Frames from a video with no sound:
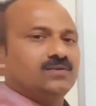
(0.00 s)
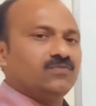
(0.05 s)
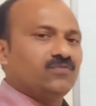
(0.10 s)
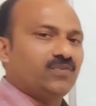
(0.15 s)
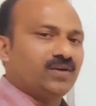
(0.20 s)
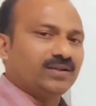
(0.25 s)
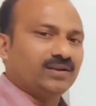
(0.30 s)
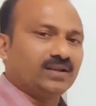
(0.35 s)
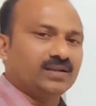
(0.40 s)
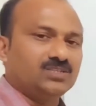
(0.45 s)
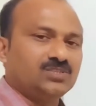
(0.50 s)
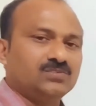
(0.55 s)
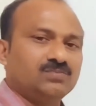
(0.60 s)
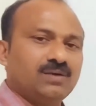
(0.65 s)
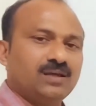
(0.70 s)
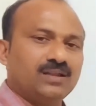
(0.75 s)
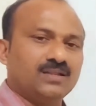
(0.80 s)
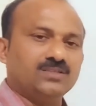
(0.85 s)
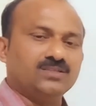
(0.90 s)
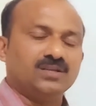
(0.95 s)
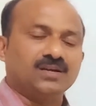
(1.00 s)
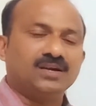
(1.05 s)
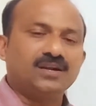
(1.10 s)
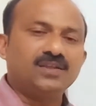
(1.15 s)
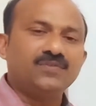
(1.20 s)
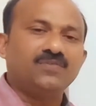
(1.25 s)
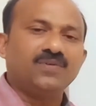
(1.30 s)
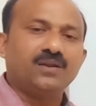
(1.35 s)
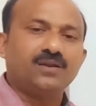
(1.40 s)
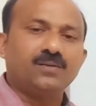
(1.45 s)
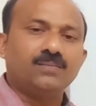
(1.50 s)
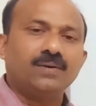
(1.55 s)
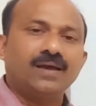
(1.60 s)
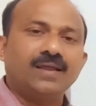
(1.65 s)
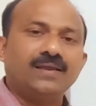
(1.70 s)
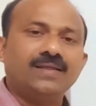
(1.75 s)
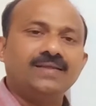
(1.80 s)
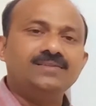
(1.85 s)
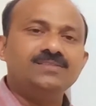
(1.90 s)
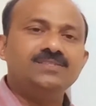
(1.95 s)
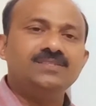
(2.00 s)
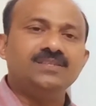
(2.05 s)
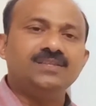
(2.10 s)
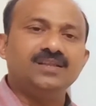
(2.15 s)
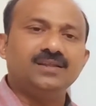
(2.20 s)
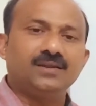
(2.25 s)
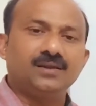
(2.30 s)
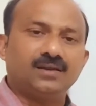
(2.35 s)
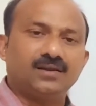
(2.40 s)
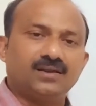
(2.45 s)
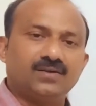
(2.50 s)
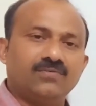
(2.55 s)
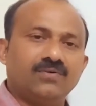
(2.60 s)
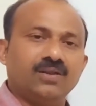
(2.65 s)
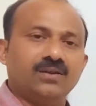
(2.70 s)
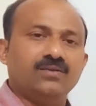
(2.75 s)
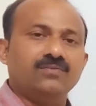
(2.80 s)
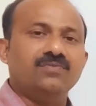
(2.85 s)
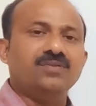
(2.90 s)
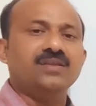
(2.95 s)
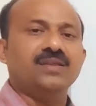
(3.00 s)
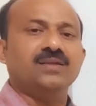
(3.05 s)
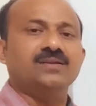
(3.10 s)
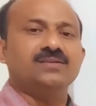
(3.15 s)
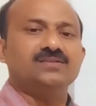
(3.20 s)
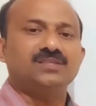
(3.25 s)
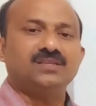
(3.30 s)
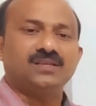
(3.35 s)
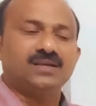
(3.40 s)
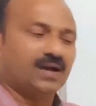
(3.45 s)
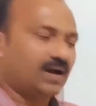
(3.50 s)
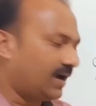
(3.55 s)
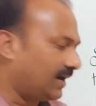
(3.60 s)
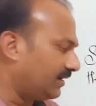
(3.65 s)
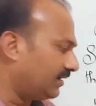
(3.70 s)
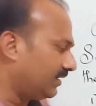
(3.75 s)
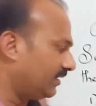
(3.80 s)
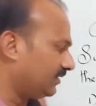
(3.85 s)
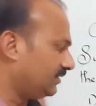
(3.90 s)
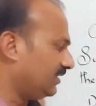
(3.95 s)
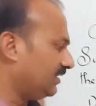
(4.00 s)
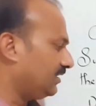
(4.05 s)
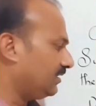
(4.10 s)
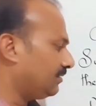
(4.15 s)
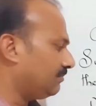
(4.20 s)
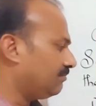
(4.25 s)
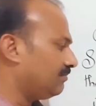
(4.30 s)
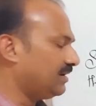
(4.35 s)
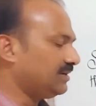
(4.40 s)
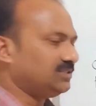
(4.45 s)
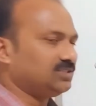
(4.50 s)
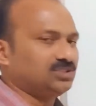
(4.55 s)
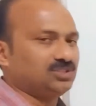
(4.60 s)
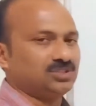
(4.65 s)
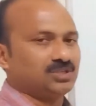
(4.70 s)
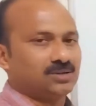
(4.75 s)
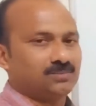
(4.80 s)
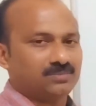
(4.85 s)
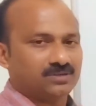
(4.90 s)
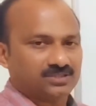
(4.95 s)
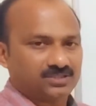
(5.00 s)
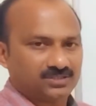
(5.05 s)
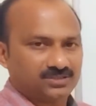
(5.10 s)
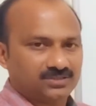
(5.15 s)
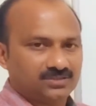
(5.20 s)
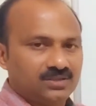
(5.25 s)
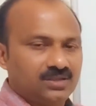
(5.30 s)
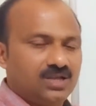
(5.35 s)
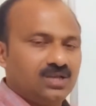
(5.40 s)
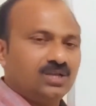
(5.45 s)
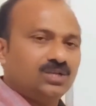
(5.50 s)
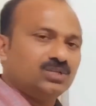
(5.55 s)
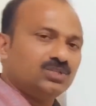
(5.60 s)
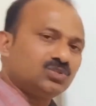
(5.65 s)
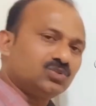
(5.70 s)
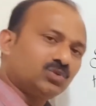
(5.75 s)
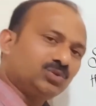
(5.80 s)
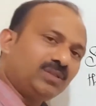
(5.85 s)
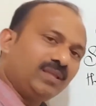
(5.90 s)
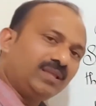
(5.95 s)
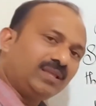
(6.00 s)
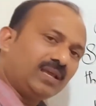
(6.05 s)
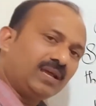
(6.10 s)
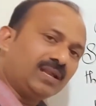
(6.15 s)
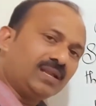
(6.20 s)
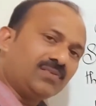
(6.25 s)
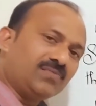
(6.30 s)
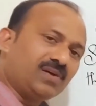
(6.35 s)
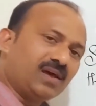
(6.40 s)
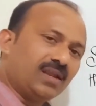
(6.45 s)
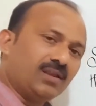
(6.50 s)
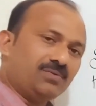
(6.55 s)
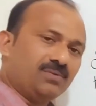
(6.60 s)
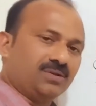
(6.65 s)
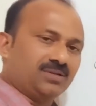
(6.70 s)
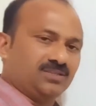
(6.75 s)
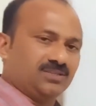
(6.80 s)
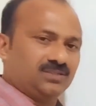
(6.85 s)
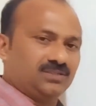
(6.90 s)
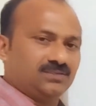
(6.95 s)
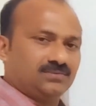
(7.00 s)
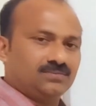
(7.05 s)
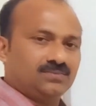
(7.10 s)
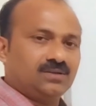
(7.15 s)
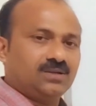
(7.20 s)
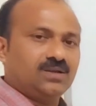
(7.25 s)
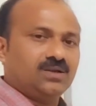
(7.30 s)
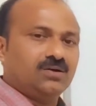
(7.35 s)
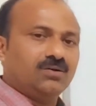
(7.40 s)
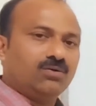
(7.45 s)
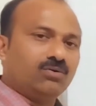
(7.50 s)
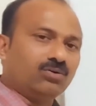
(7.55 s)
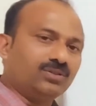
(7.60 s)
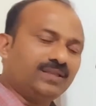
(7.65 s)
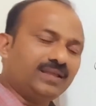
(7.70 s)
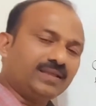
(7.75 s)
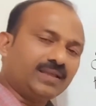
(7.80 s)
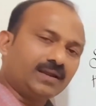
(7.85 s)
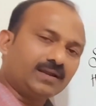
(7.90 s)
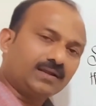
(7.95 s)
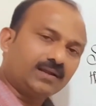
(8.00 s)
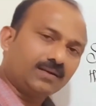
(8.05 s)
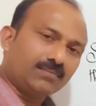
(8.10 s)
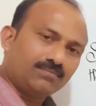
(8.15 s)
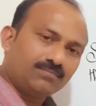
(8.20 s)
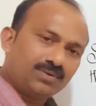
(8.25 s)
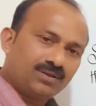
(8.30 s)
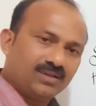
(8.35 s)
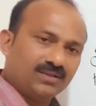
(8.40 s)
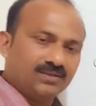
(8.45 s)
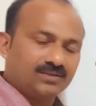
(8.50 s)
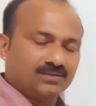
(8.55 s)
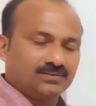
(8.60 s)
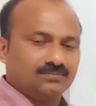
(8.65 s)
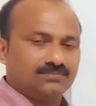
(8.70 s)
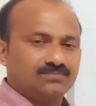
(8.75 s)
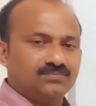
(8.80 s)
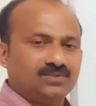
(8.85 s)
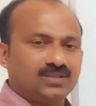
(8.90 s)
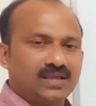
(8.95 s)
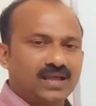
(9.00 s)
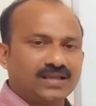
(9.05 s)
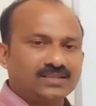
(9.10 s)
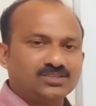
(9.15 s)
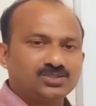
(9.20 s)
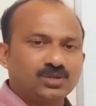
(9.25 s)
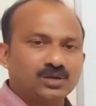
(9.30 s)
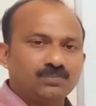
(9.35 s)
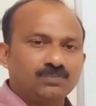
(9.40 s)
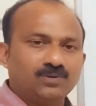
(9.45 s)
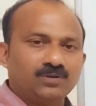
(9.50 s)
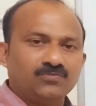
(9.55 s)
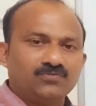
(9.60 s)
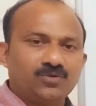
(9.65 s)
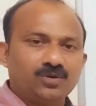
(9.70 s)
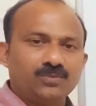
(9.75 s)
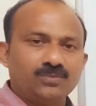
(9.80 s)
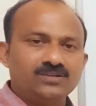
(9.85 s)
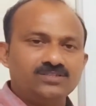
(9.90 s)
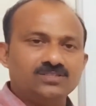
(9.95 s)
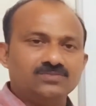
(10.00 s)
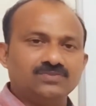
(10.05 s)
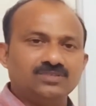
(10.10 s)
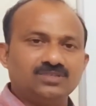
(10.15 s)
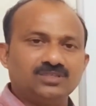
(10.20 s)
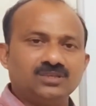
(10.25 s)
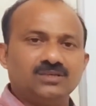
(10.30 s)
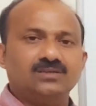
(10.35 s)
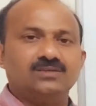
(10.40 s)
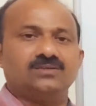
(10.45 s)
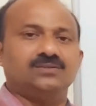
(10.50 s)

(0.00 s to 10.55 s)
finance manager. Different managerial level we can see under the budget committee. So they can evaluate or they can compare the actual performance with